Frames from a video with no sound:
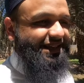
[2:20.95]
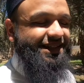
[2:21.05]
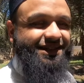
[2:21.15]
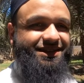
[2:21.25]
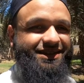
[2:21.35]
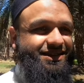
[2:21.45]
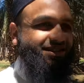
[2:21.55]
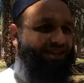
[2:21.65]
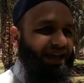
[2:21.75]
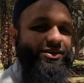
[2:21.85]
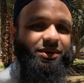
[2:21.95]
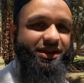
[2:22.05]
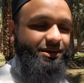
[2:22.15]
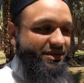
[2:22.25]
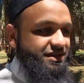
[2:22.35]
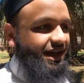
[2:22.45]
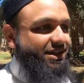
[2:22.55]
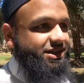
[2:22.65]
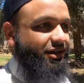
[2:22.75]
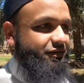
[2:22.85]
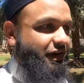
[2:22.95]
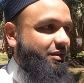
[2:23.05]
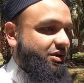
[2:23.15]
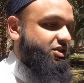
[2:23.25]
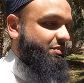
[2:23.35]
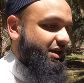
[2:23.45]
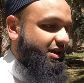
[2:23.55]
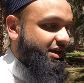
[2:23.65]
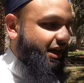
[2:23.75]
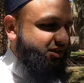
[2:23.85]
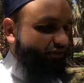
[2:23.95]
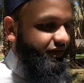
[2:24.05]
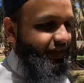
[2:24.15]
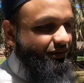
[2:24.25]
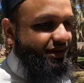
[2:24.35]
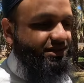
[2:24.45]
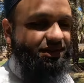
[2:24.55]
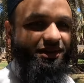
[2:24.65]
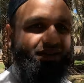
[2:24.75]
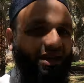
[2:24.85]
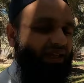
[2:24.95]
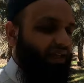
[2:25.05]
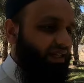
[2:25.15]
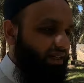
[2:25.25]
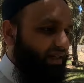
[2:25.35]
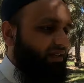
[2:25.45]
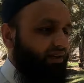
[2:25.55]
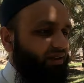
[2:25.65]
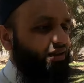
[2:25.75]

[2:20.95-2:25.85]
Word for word: it didn't settle with him this idea of fire worshipping and so for that reason he did